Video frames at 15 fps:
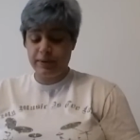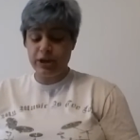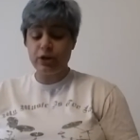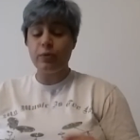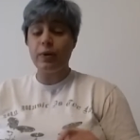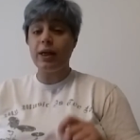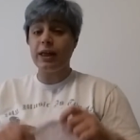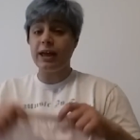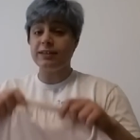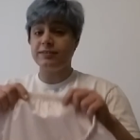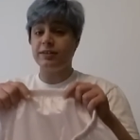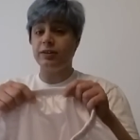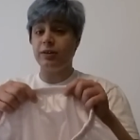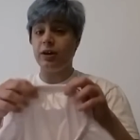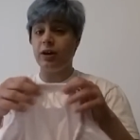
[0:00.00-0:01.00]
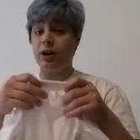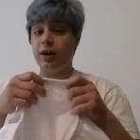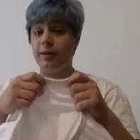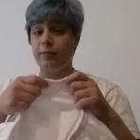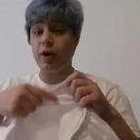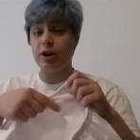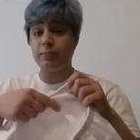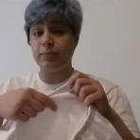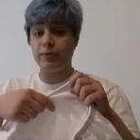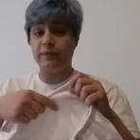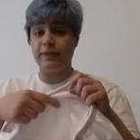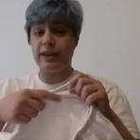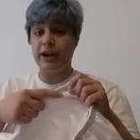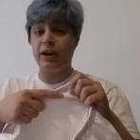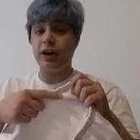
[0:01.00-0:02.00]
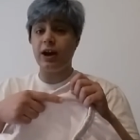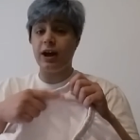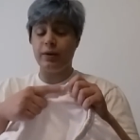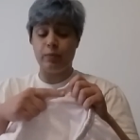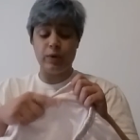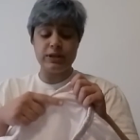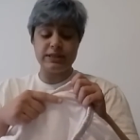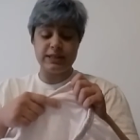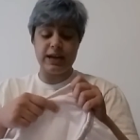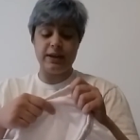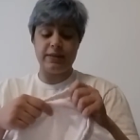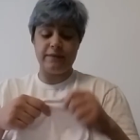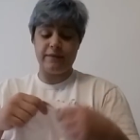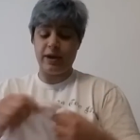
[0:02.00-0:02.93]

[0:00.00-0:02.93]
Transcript: PUL has a uh, waterproof layer on one side of the